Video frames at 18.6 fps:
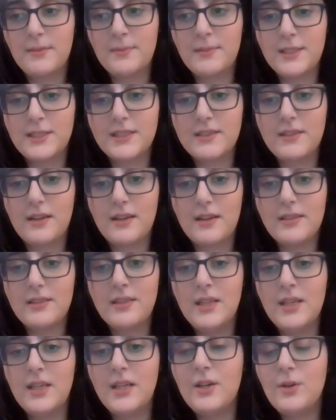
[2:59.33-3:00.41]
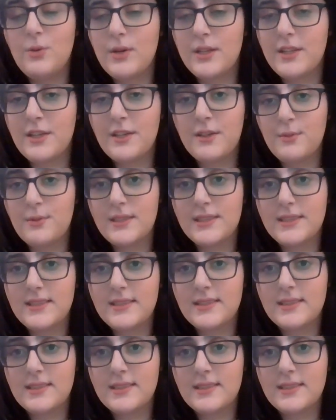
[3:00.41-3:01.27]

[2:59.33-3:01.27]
Amir's card, whether it was